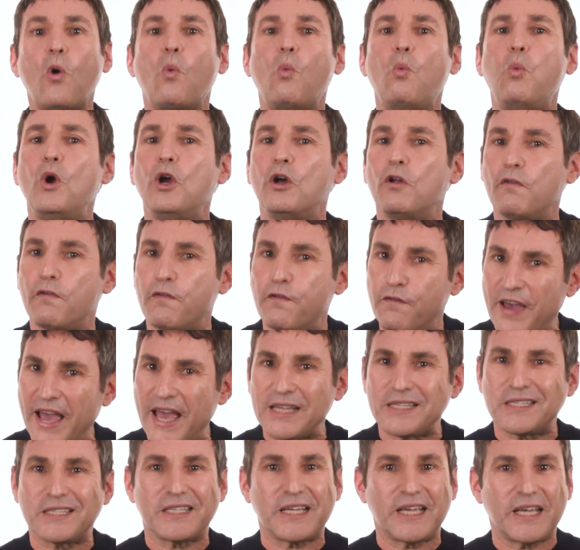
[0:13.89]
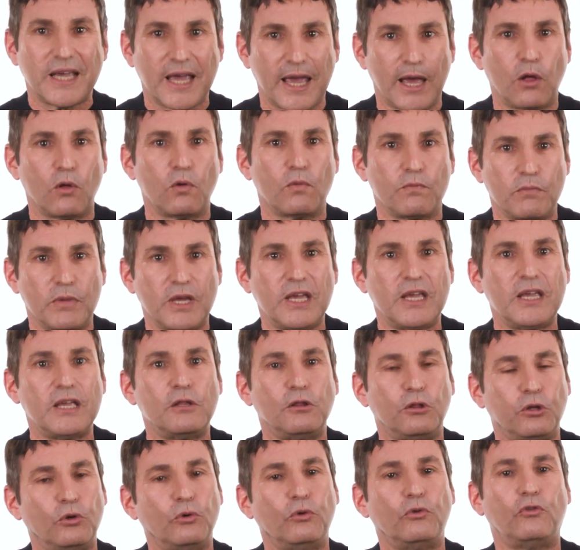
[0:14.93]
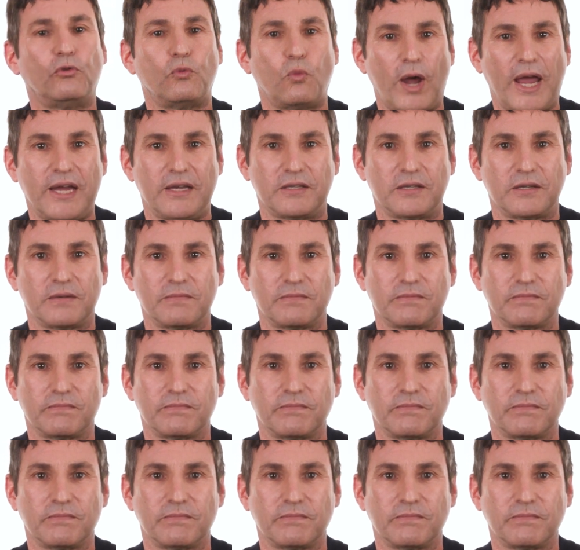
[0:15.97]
Will fasting help me lose weight?